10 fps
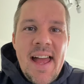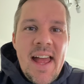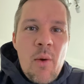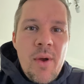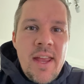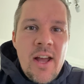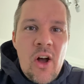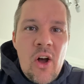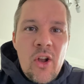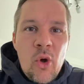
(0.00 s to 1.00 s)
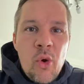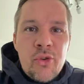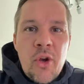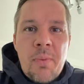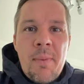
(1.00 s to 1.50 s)
We are
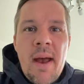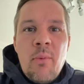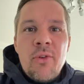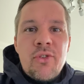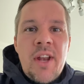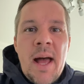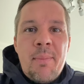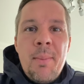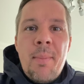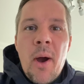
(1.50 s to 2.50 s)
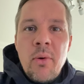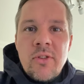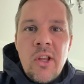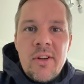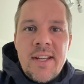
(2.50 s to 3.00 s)
also preparing what's going to happen post
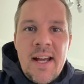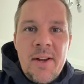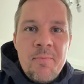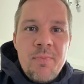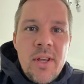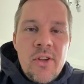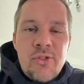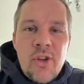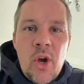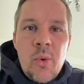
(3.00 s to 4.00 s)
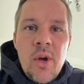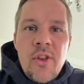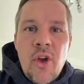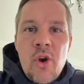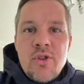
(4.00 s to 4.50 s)
lockdown. So
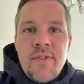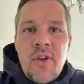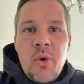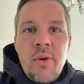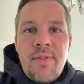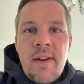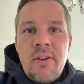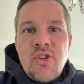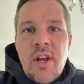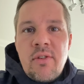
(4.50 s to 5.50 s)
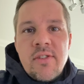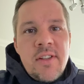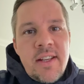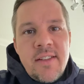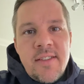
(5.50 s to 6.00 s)
those of you who have very generously
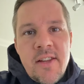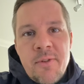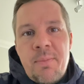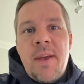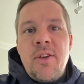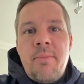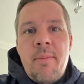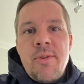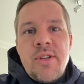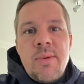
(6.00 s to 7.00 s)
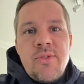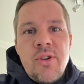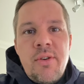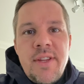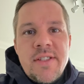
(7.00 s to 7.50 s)
considered to pay your memberships
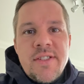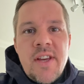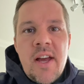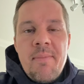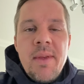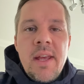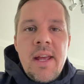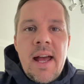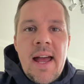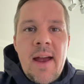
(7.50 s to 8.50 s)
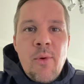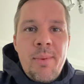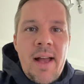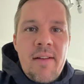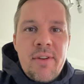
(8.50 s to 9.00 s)
during this time, we'll
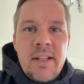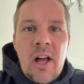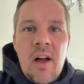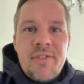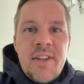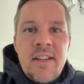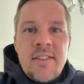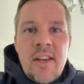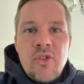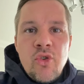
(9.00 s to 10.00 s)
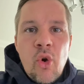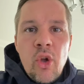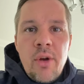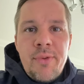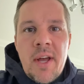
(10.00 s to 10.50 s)
be having half day sessions all
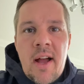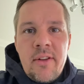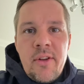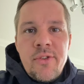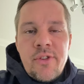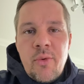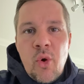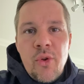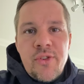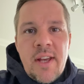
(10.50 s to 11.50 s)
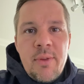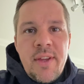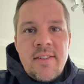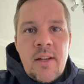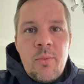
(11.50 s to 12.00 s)
over the island. So north, south,
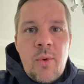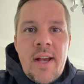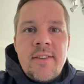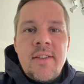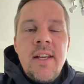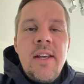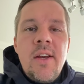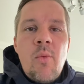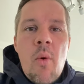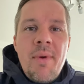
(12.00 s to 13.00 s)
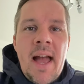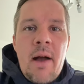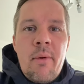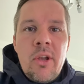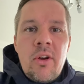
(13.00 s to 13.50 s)
east and west when we get
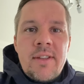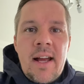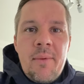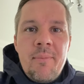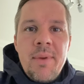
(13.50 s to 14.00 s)
out of lockdown.